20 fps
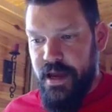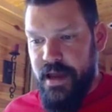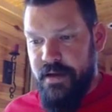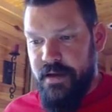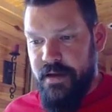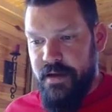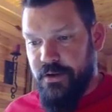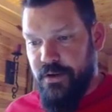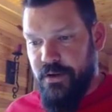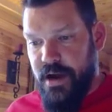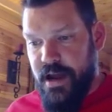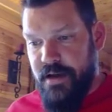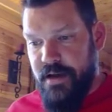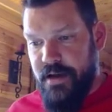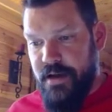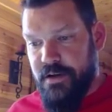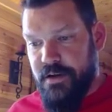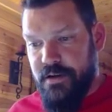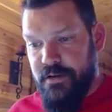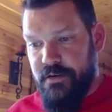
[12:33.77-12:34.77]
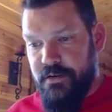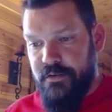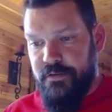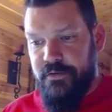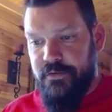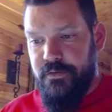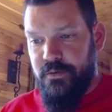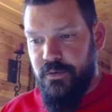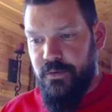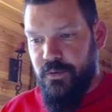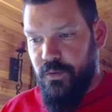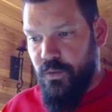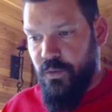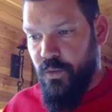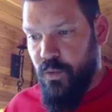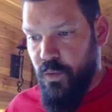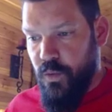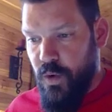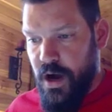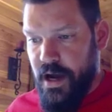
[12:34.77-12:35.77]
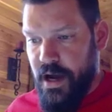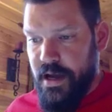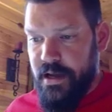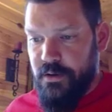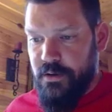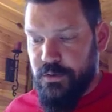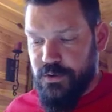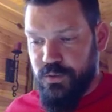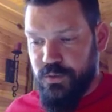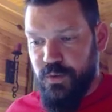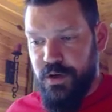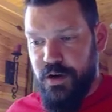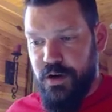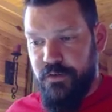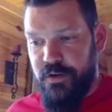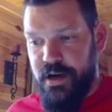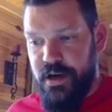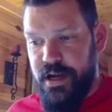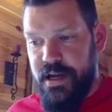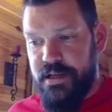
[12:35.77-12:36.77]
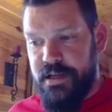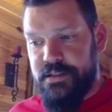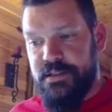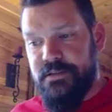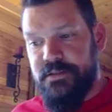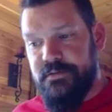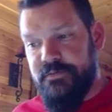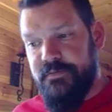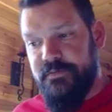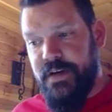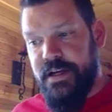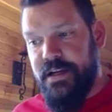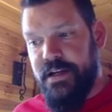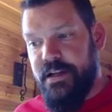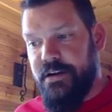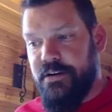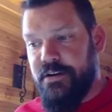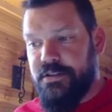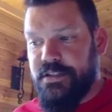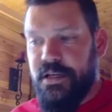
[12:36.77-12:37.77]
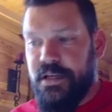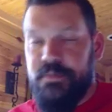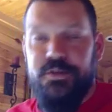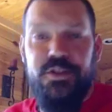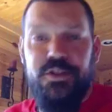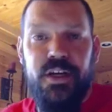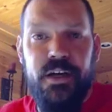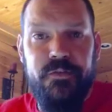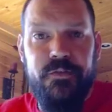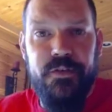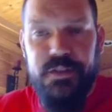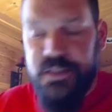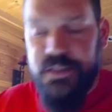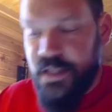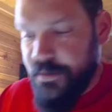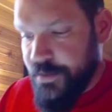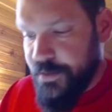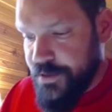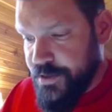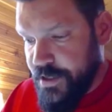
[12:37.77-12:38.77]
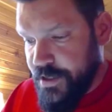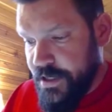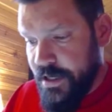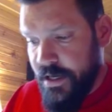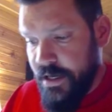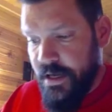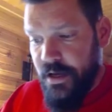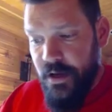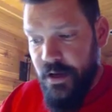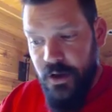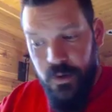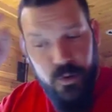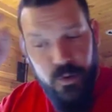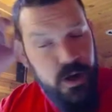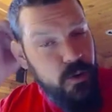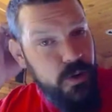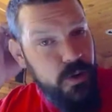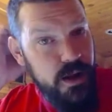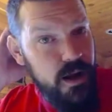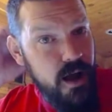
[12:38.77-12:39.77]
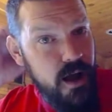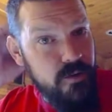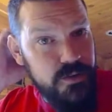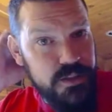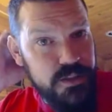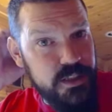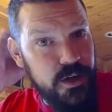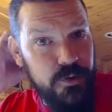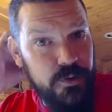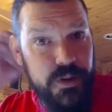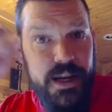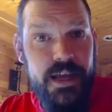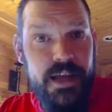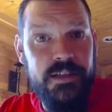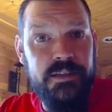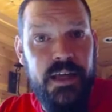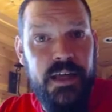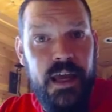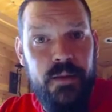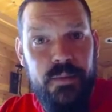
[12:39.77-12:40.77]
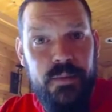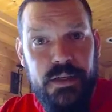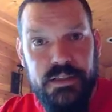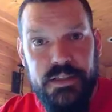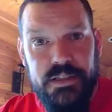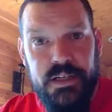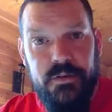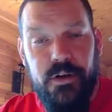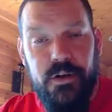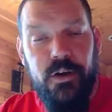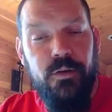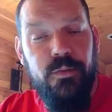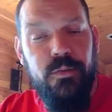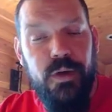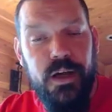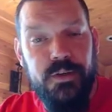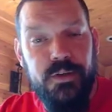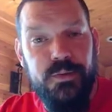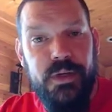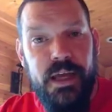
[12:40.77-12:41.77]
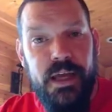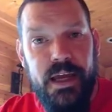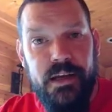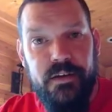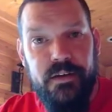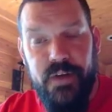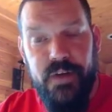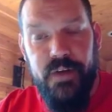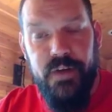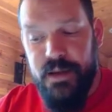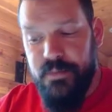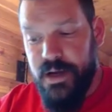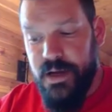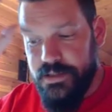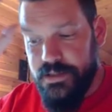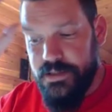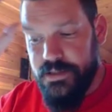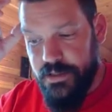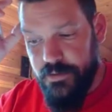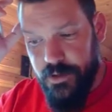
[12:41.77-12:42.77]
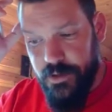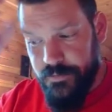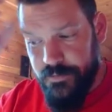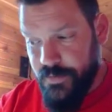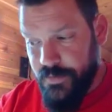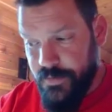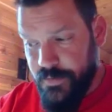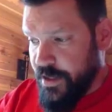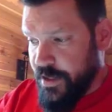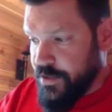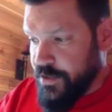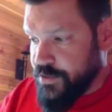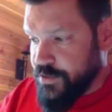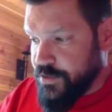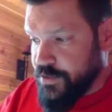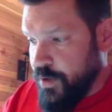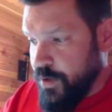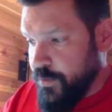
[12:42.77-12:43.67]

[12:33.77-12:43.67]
Here we have the graph of y equals 1 over x. Find any intercepts, check for symmetry. Well, we obviously know that x can't be 0 because we can't divide by 0.